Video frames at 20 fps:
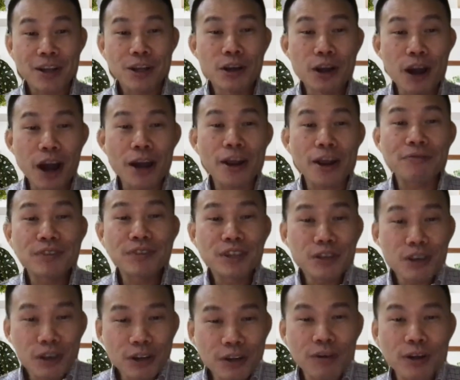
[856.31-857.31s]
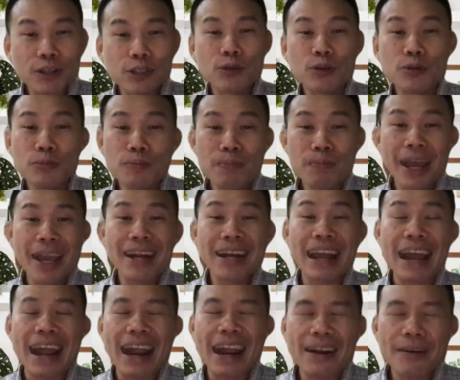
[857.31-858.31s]
God of the universe, who made
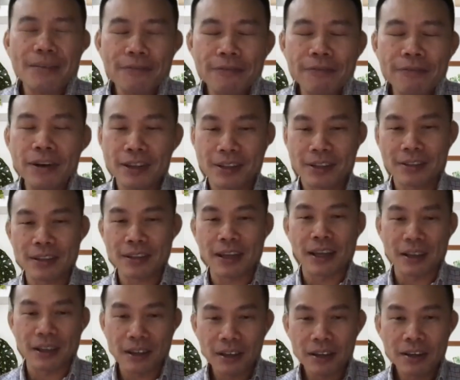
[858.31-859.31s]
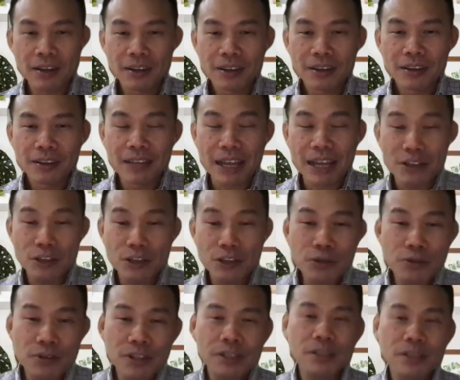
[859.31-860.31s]
everything that you
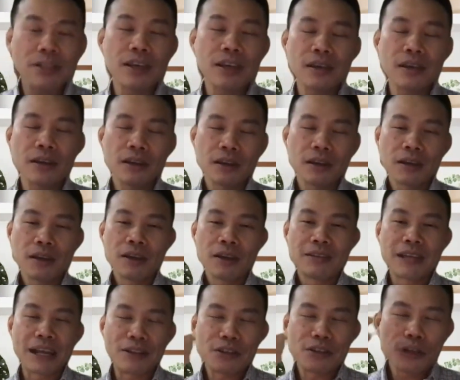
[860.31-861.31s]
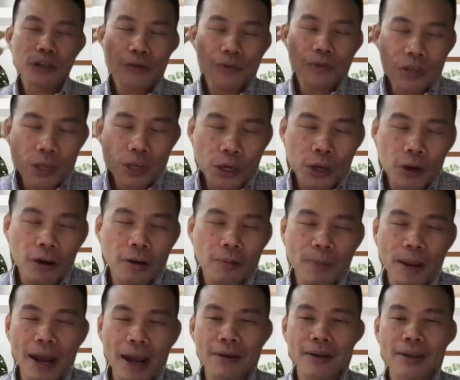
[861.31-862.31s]
see, that you hear
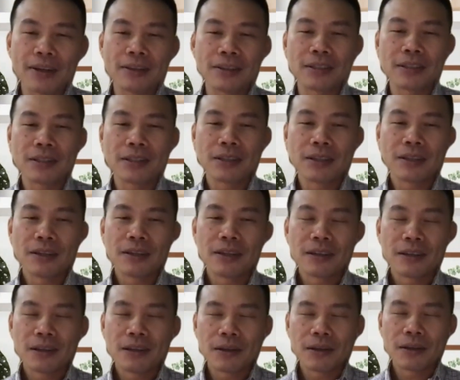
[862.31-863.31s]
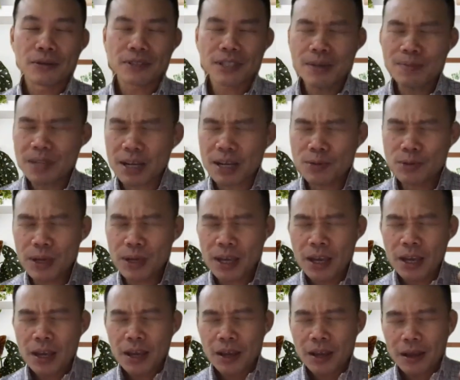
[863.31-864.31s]
about it. You know, sometimes we,
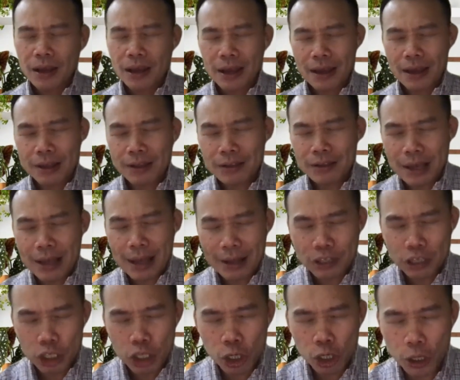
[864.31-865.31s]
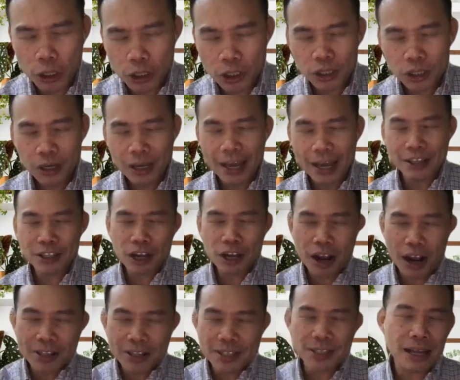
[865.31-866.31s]
at church, at
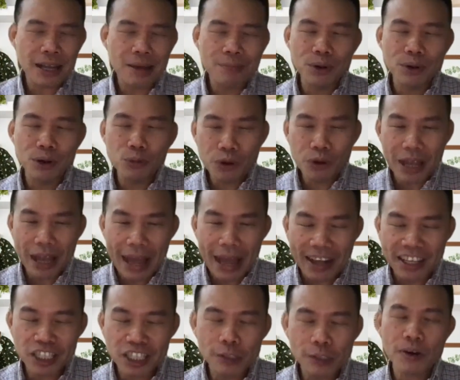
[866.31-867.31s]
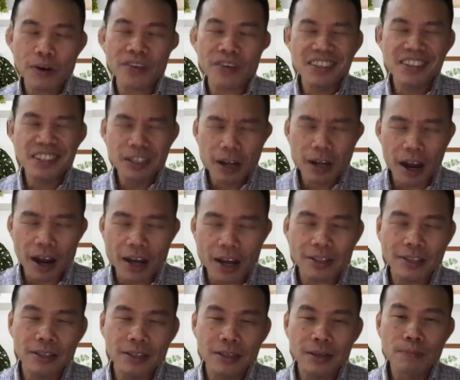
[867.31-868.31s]
God's temple, we experience
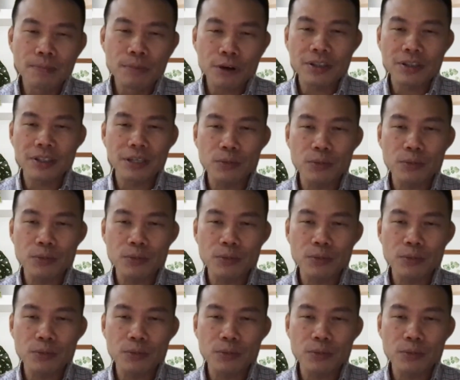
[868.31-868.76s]
God's mercy.